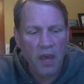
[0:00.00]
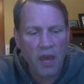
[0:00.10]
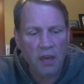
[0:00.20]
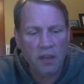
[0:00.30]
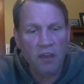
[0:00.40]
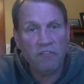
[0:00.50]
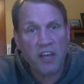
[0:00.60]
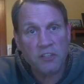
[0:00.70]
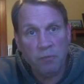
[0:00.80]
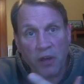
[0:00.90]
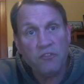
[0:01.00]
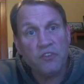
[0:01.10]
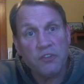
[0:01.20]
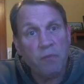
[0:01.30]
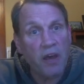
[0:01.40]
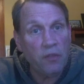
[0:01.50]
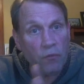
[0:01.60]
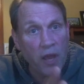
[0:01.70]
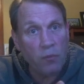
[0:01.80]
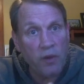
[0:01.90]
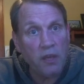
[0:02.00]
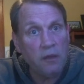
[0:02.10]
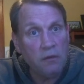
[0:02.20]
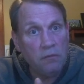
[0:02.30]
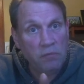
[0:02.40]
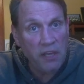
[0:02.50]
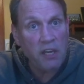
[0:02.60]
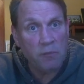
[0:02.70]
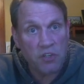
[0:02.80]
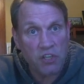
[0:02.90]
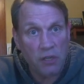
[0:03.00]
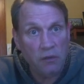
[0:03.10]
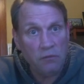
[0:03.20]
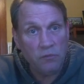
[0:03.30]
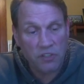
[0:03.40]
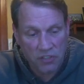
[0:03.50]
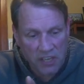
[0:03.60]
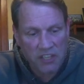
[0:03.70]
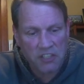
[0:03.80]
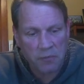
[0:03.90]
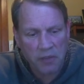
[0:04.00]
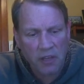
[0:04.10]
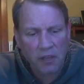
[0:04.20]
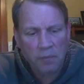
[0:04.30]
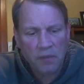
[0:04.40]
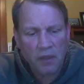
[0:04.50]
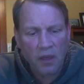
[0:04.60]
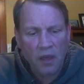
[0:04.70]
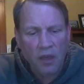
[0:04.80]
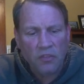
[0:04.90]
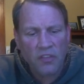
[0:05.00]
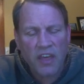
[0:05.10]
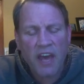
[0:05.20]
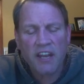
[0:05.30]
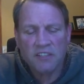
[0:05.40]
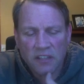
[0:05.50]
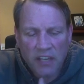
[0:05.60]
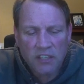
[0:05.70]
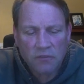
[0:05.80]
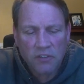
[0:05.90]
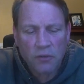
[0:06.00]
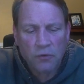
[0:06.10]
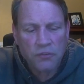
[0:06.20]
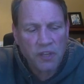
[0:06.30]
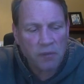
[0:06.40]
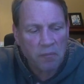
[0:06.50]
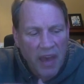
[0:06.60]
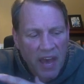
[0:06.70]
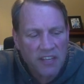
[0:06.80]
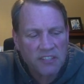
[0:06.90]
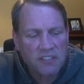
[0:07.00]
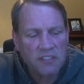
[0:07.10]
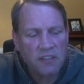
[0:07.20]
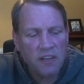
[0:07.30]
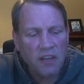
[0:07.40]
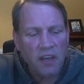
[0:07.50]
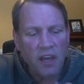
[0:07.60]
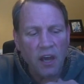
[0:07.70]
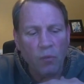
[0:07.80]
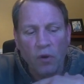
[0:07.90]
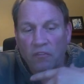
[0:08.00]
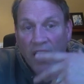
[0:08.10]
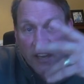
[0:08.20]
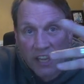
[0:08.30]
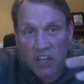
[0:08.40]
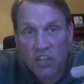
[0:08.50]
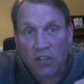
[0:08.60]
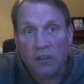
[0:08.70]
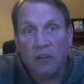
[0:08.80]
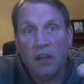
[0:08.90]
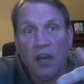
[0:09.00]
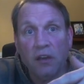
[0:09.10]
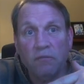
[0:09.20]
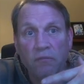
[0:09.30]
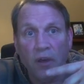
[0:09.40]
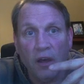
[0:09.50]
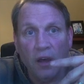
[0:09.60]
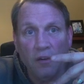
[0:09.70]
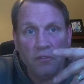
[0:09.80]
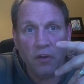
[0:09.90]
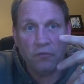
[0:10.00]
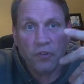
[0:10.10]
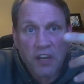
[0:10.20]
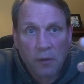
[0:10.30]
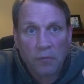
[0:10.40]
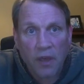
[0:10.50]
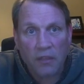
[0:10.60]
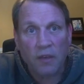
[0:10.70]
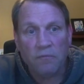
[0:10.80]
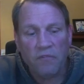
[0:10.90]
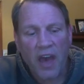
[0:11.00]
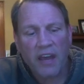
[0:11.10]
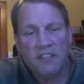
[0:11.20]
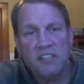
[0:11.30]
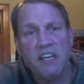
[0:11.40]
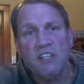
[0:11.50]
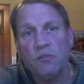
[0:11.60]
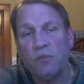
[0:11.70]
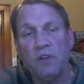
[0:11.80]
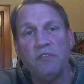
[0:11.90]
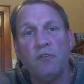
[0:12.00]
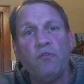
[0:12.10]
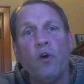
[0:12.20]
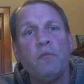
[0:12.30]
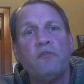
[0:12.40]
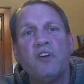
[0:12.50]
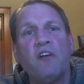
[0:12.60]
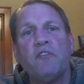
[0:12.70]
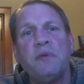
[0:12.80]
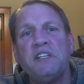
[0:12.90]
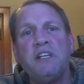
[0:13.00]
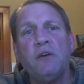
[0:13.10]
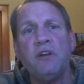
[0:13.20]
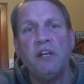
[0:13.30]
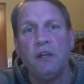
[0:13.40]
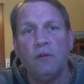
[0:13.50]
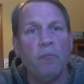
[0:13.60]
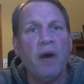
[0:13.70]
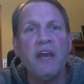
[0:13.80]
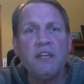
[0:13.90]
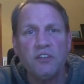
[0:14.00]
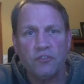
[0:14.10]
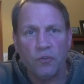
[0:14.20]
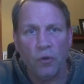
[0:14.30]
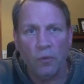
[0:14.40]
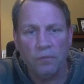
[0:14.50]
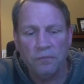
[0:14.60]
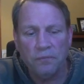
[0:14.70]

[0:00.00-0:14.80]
And if that's buttressed by the right wing media machine, which tends to be, then that has led to views that masks were a violation of freedom, and that vaccines were even a form of government tyranny or mind control.